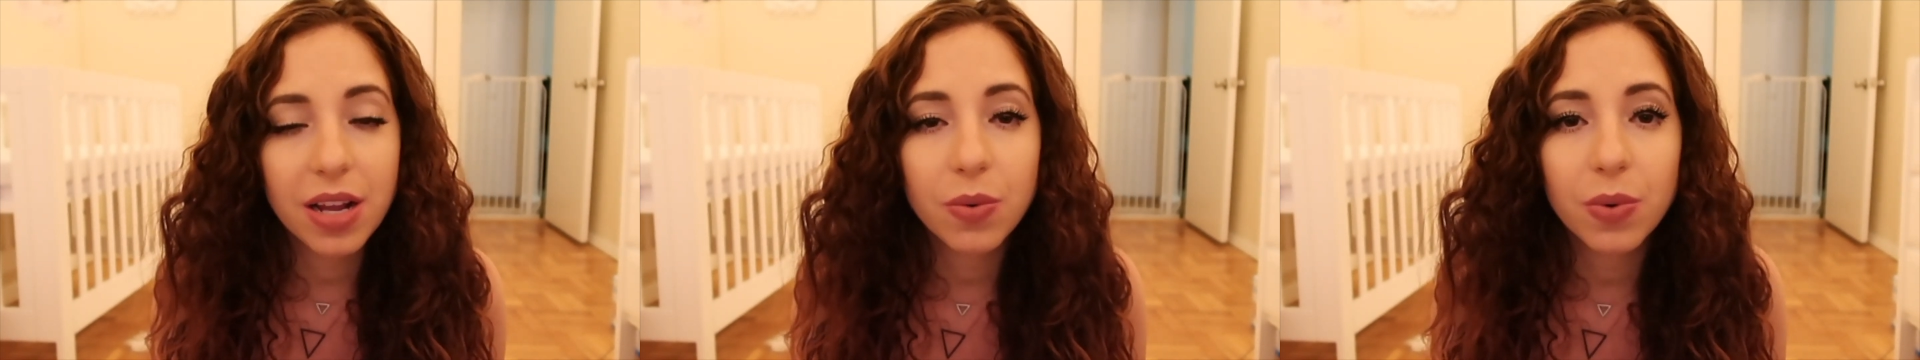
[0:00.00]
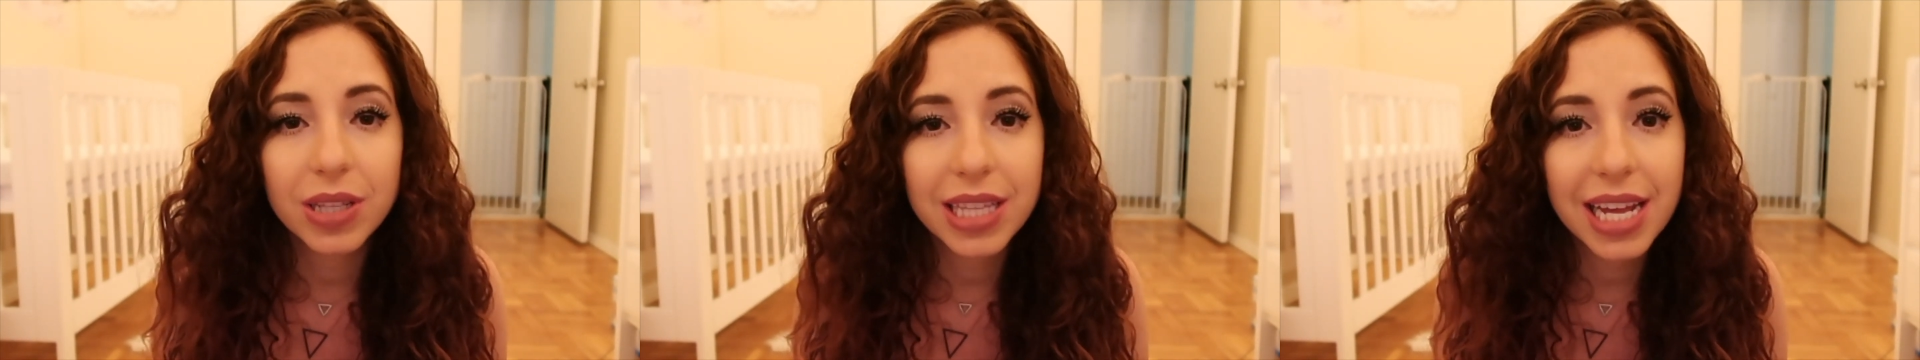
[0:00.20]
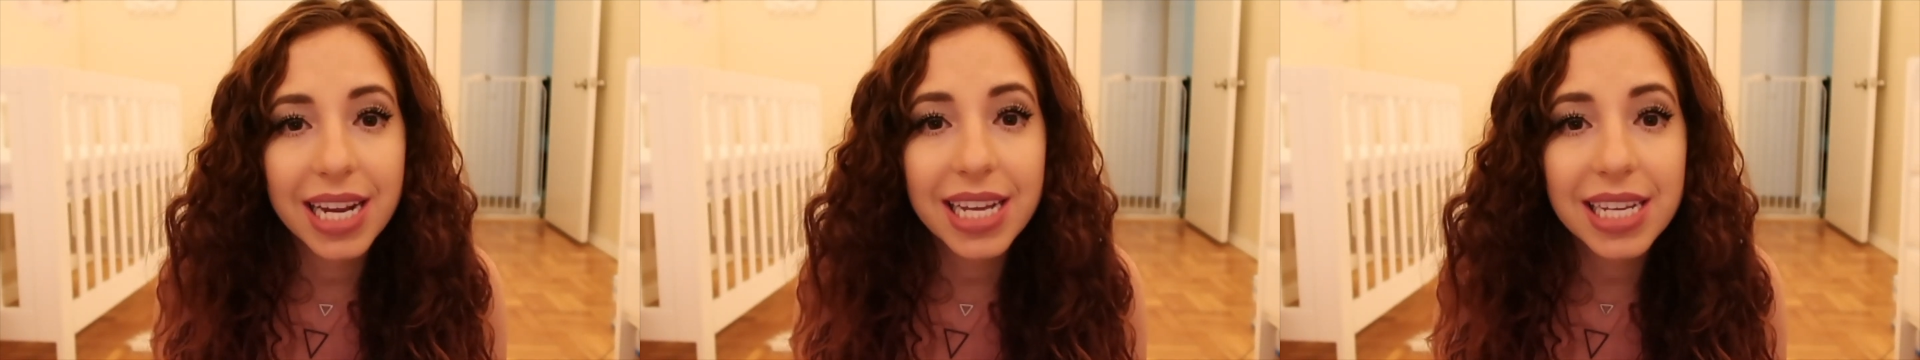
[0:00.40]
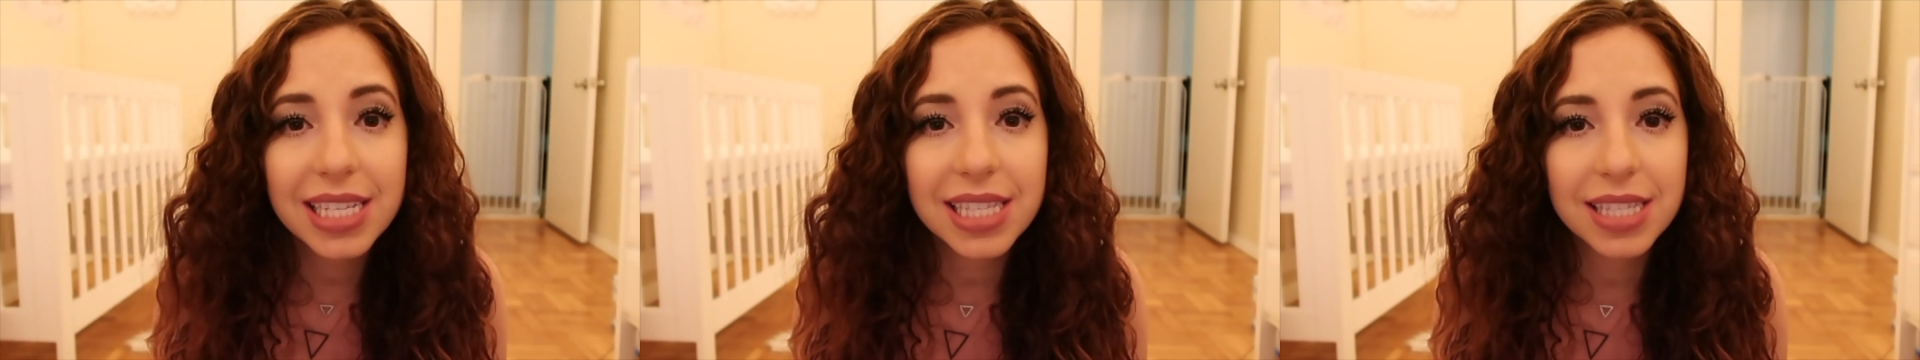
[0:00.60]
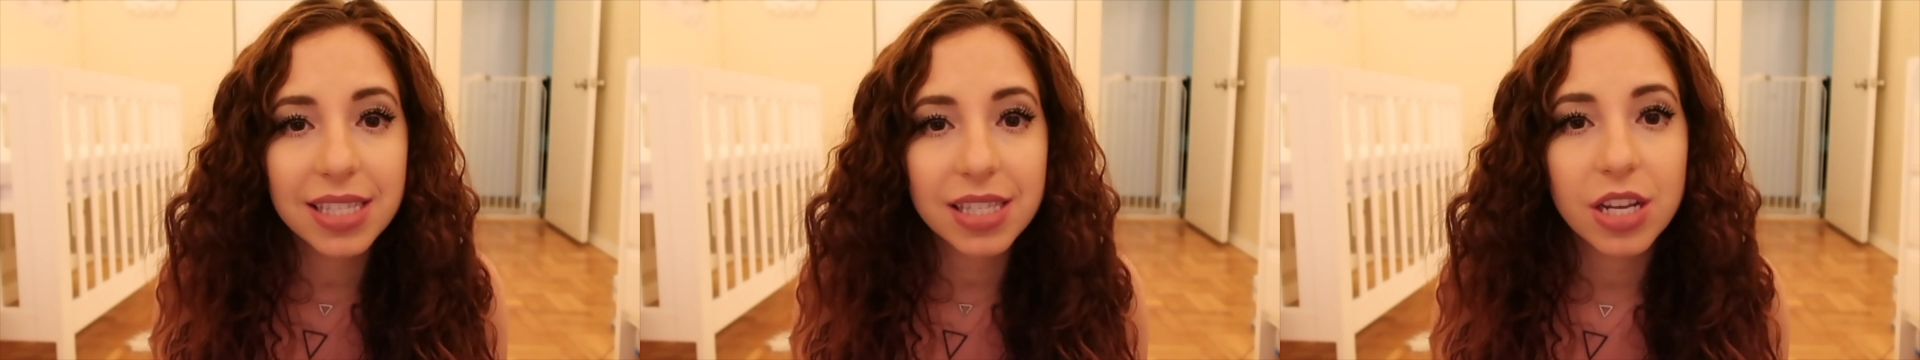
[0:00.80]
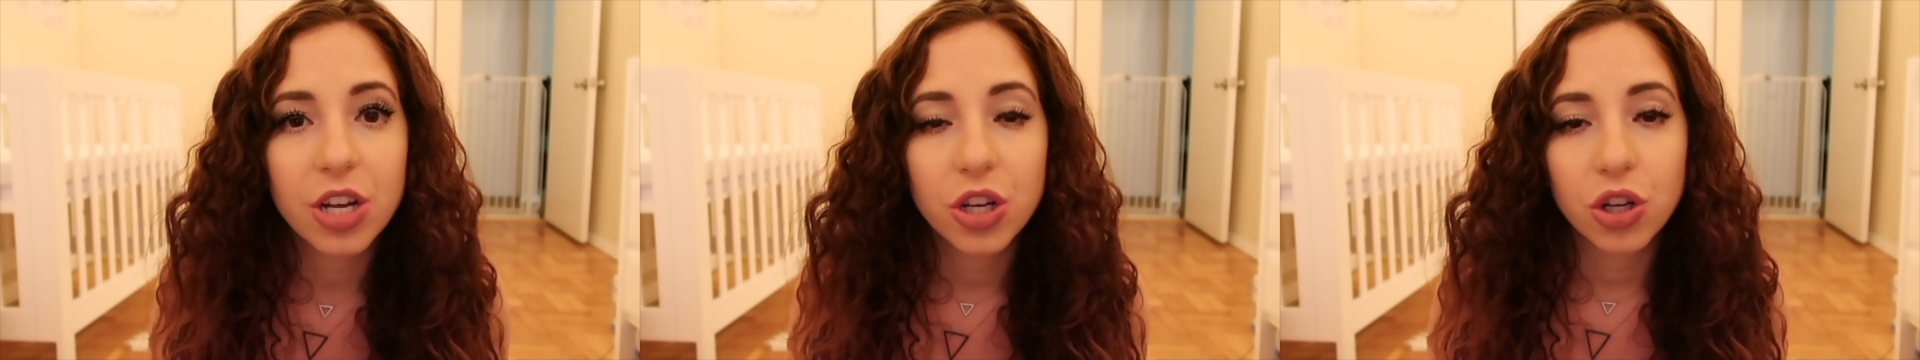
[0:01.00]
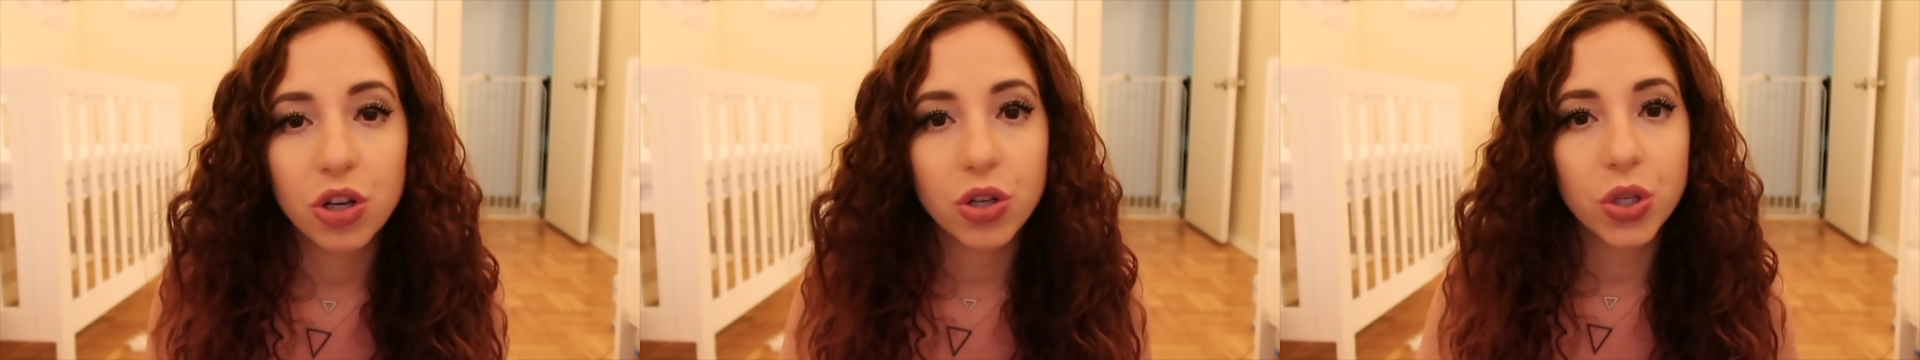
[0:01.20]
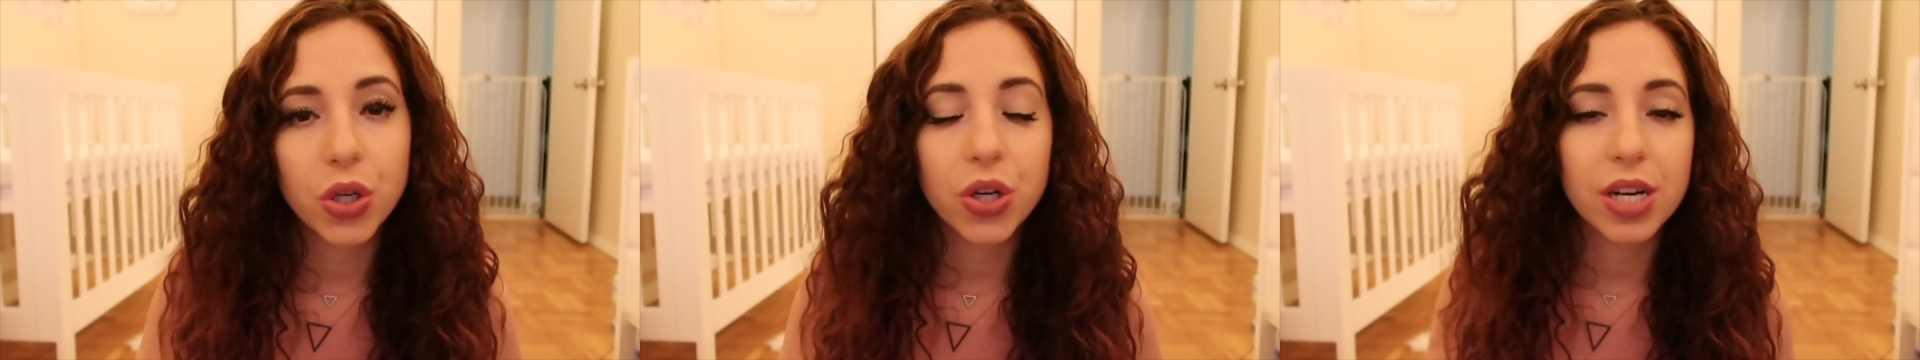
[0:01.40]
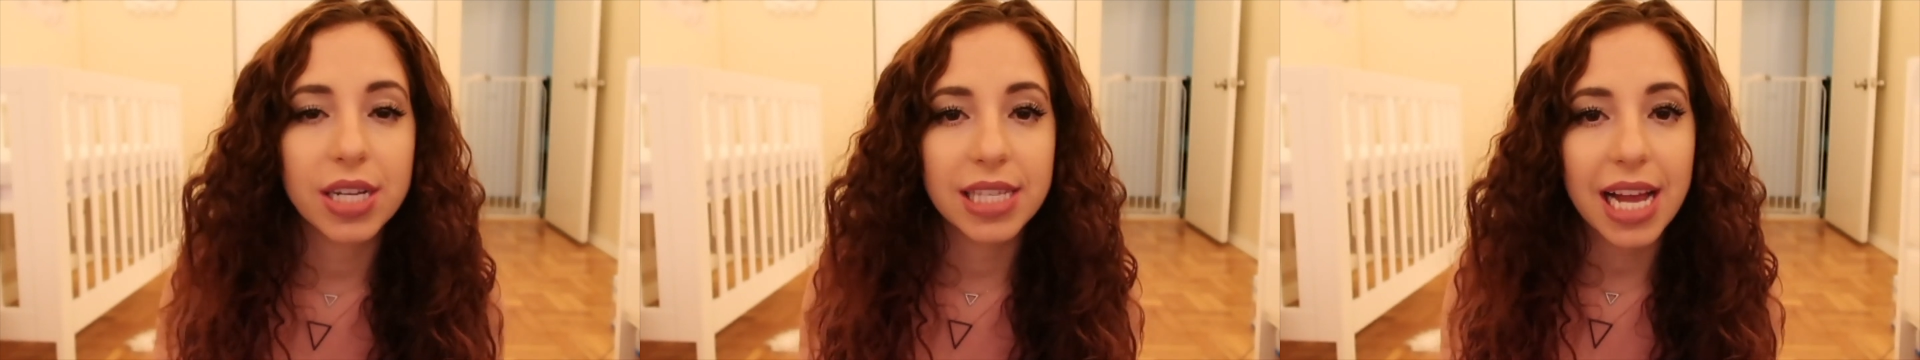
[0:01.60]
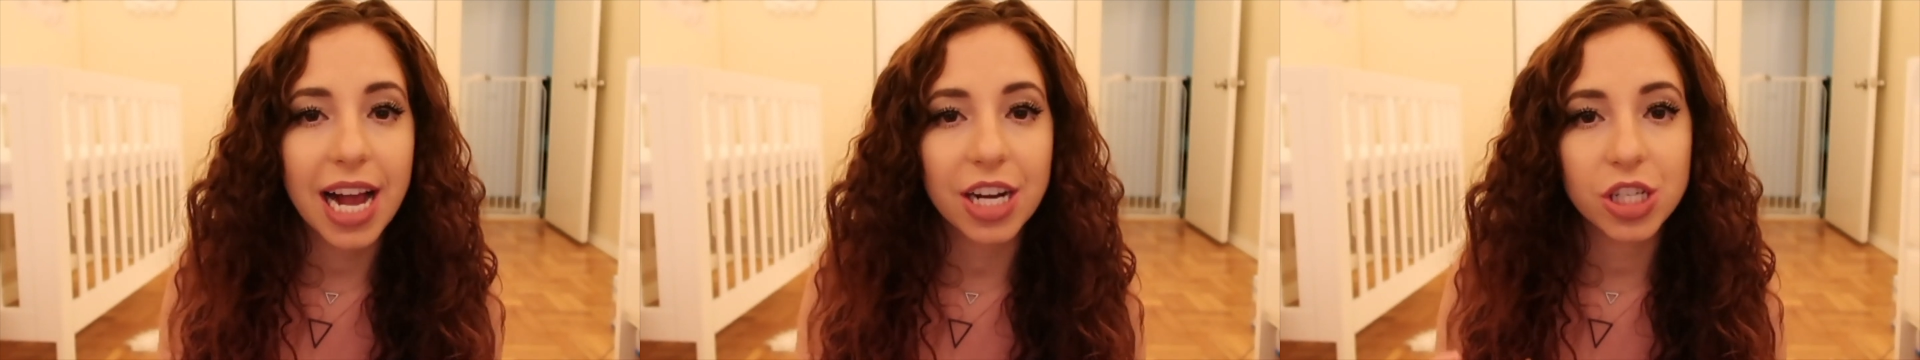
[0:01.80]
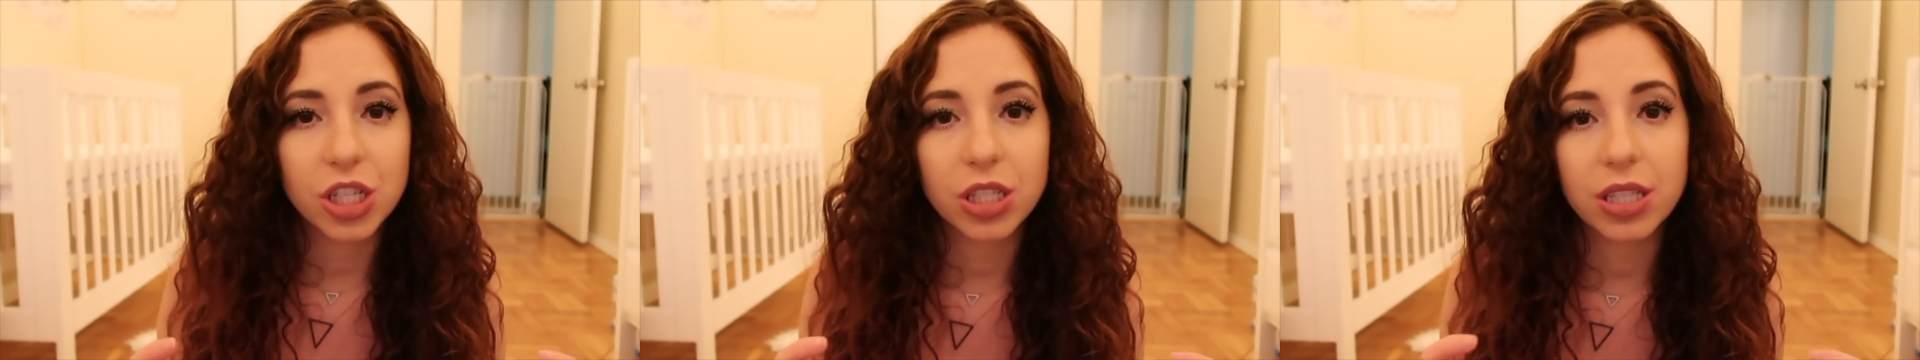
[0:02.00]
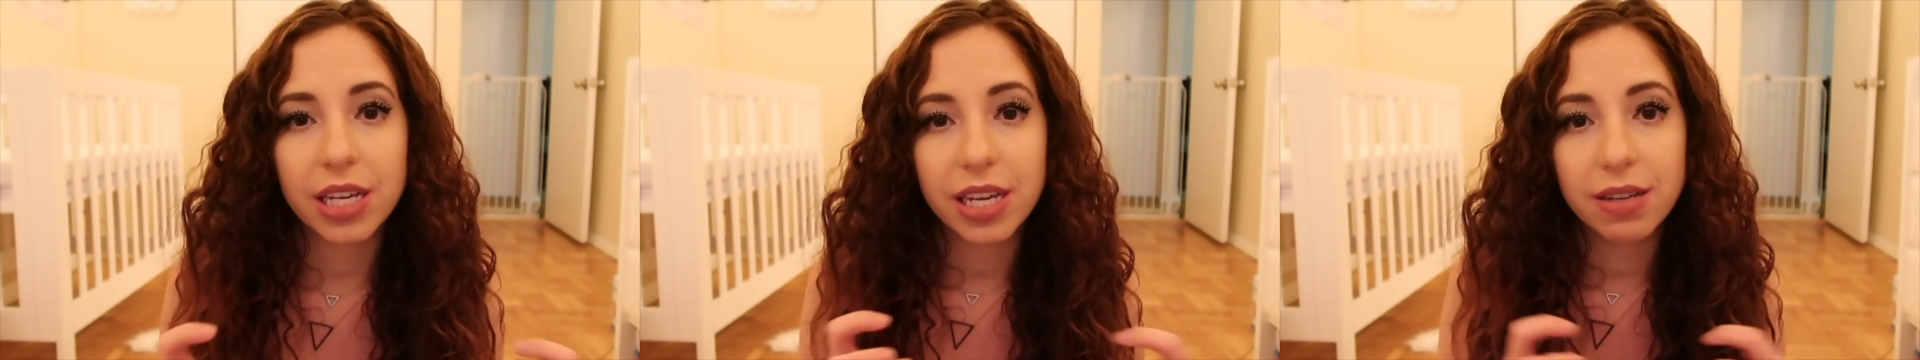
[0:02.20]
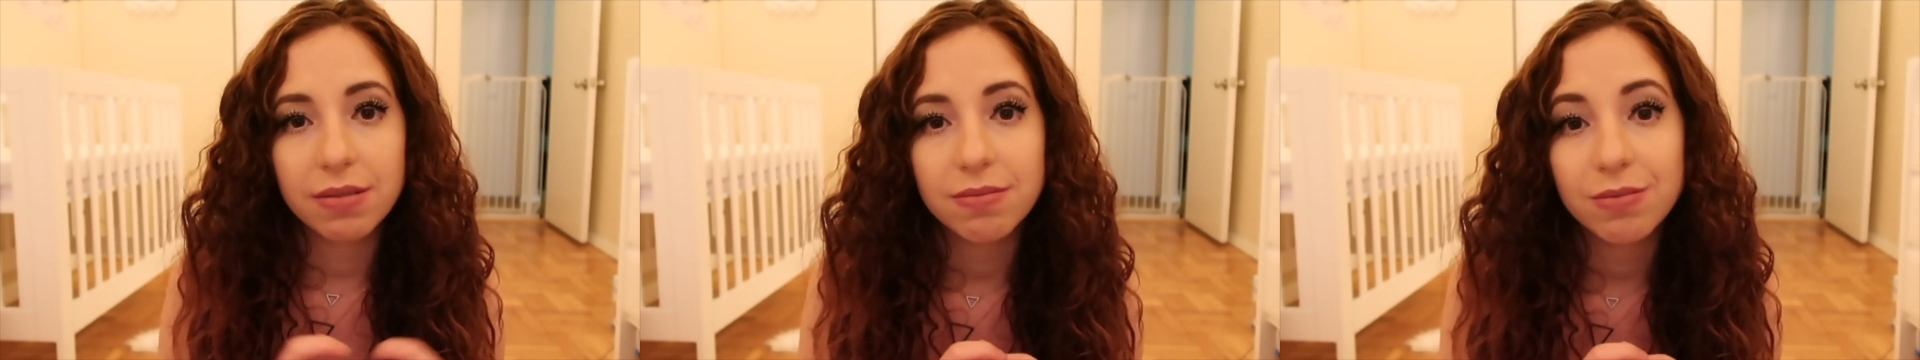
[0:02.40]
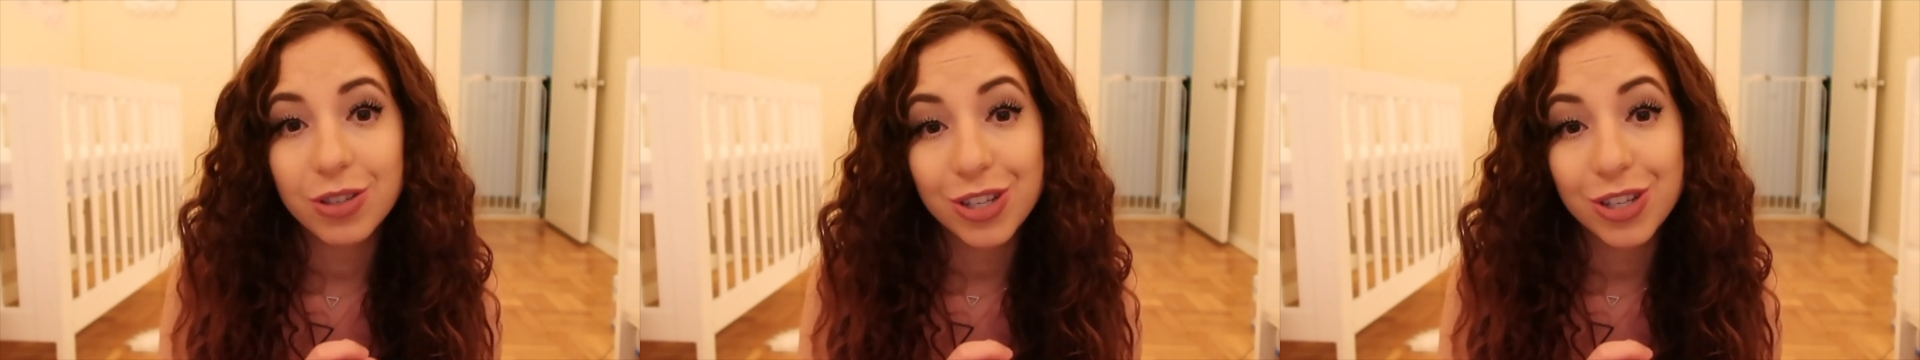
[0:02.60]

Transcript: And what that is, it's your uterus actually